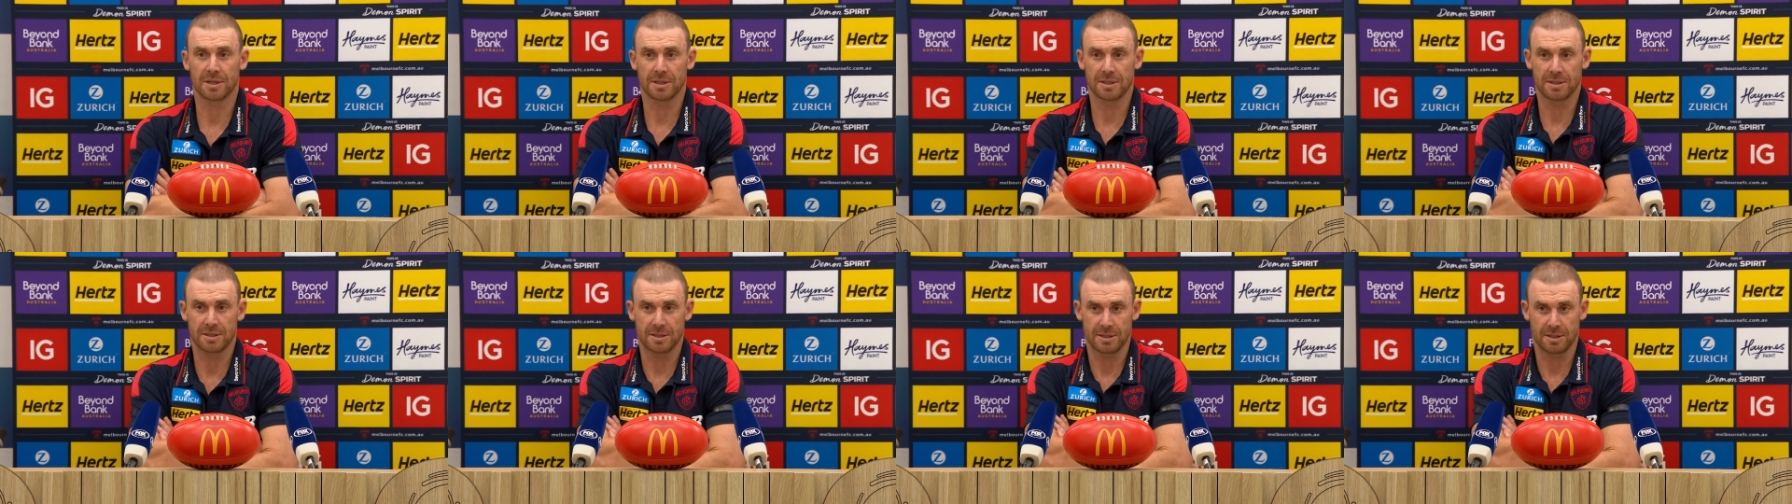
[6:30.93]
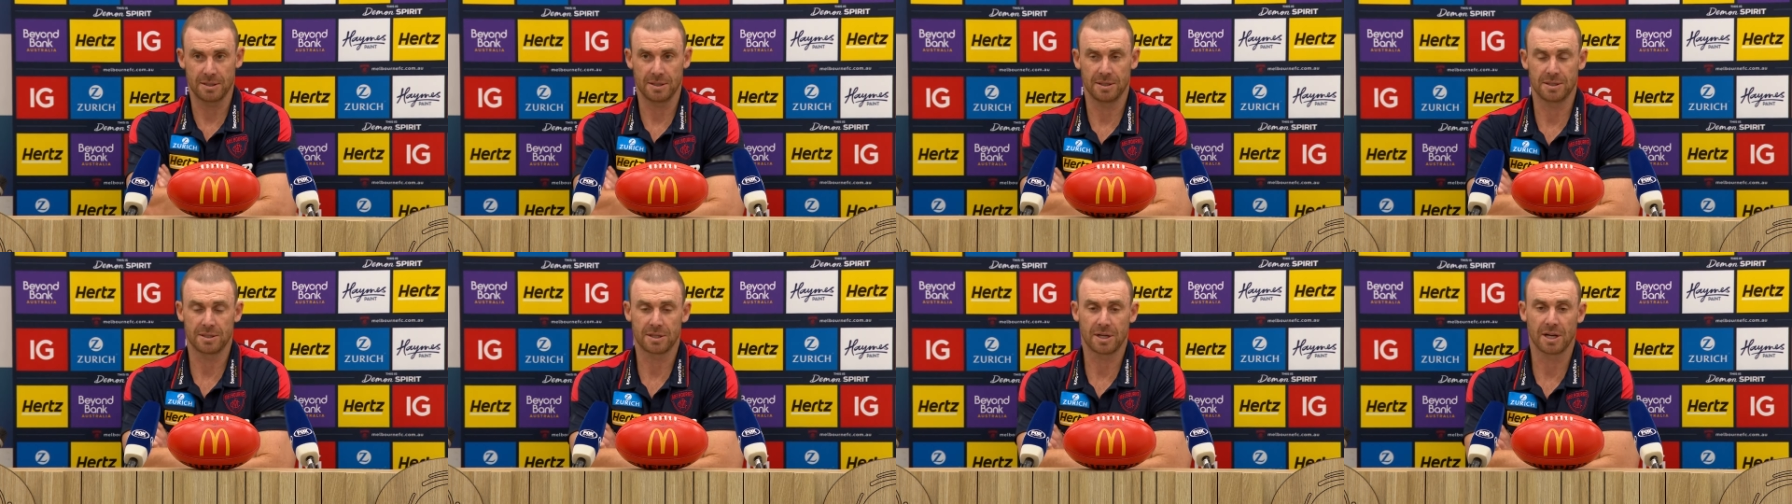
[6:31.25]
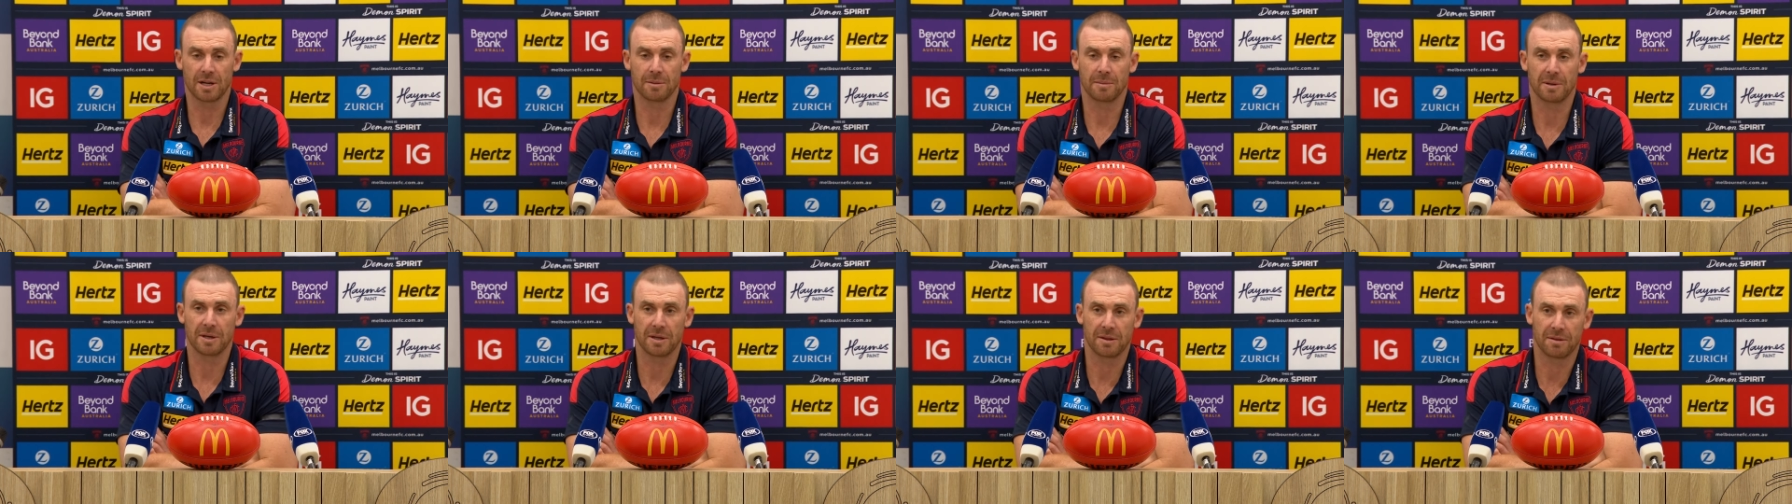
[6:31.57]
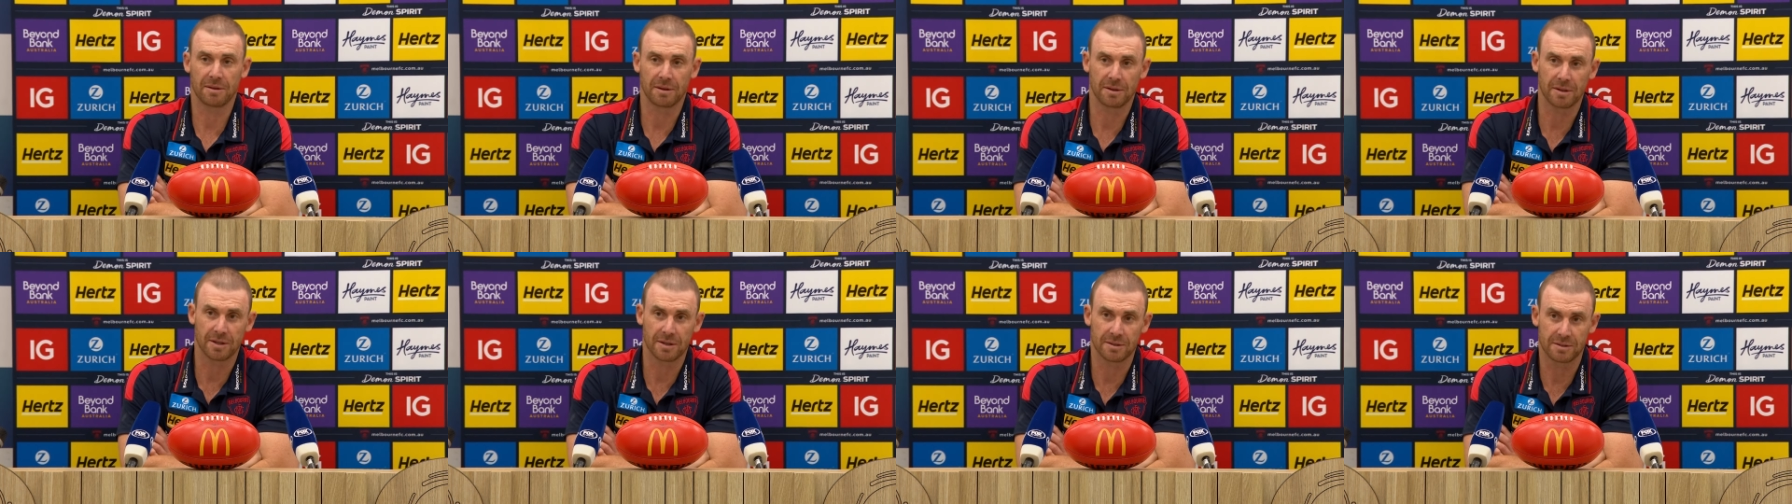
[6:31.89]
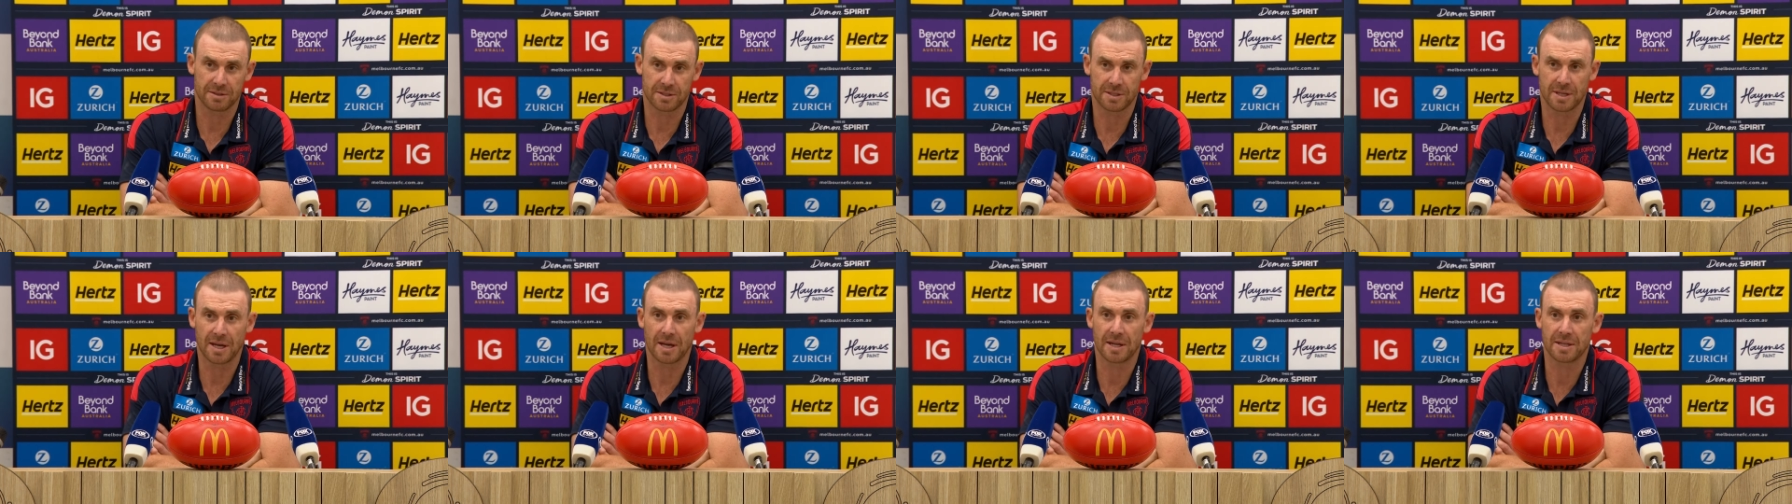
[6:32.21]
it's going to be a thing that
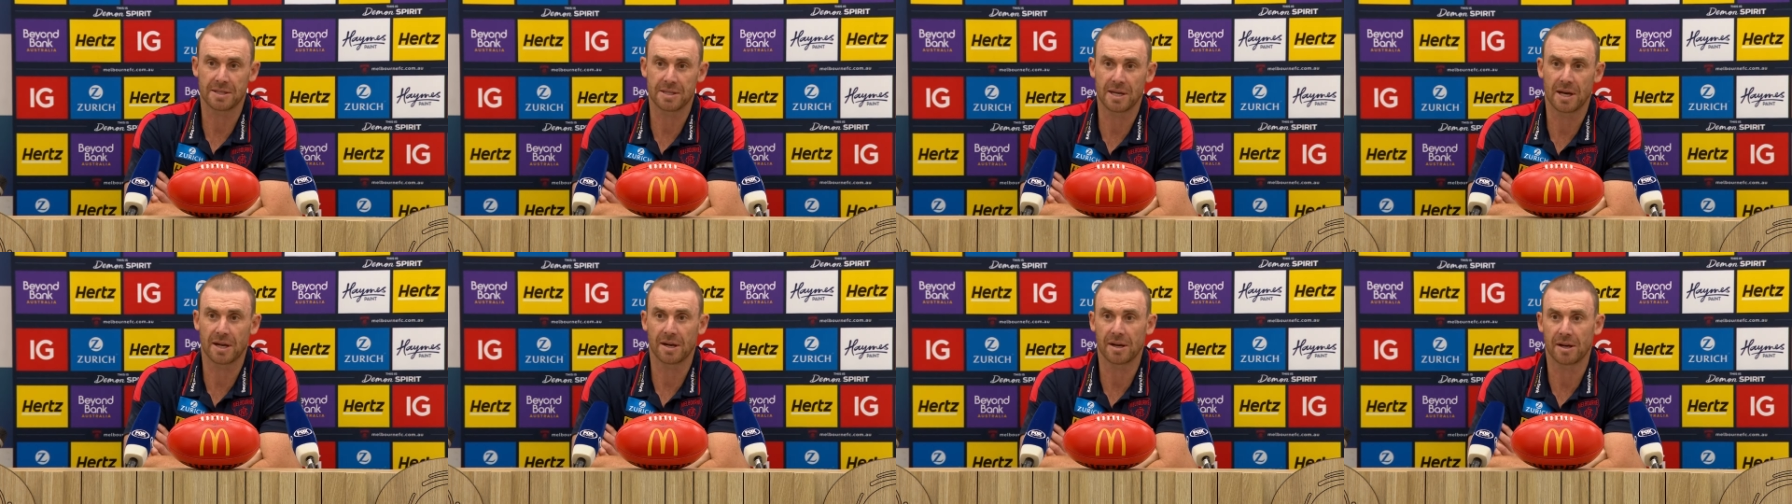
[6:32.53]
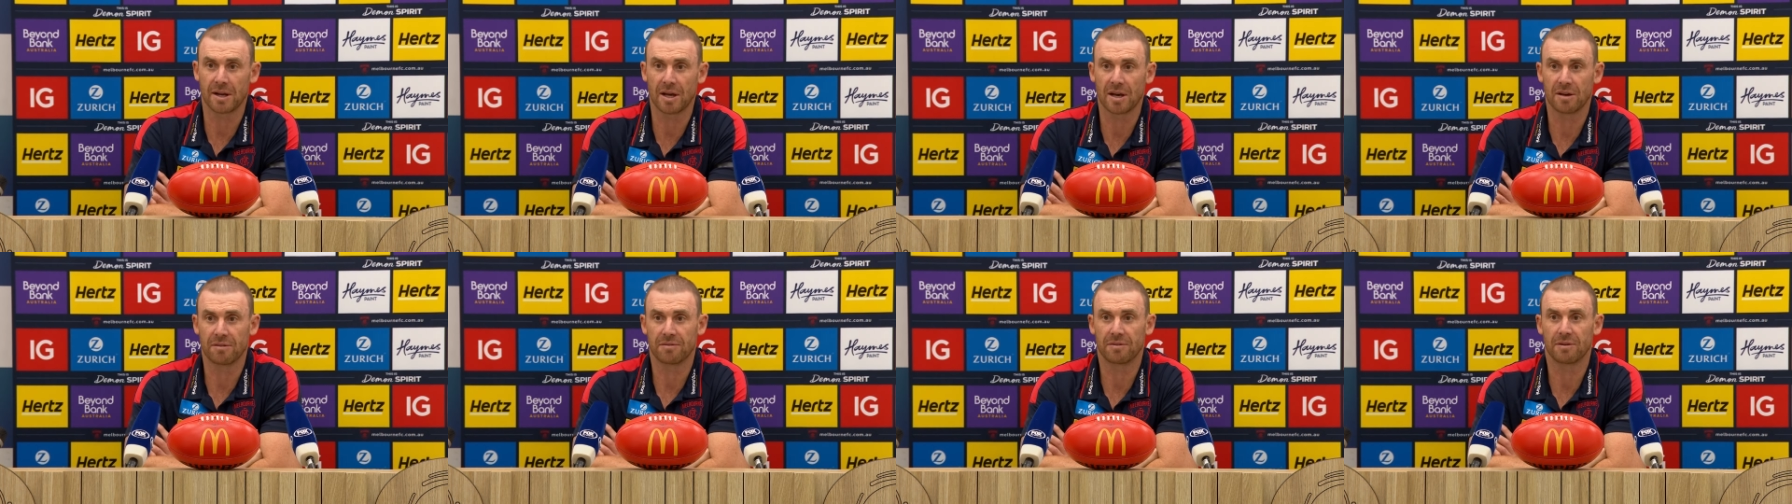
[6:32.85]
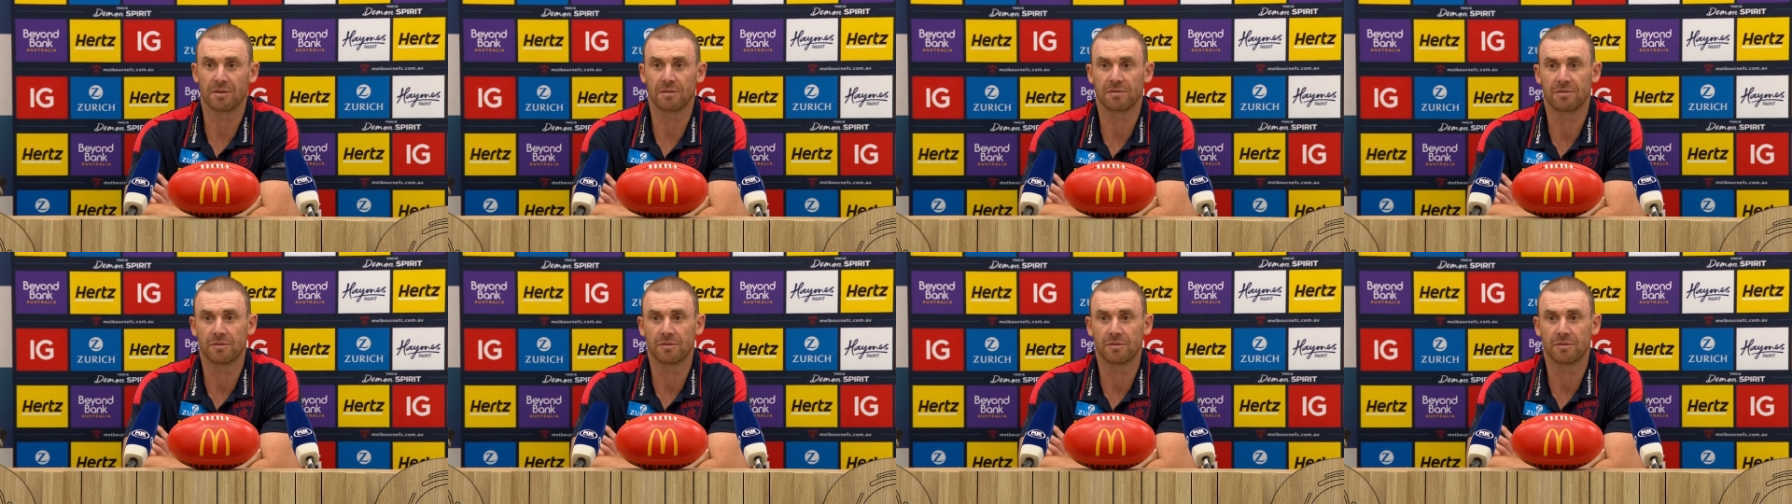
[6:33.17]
stands out in AFL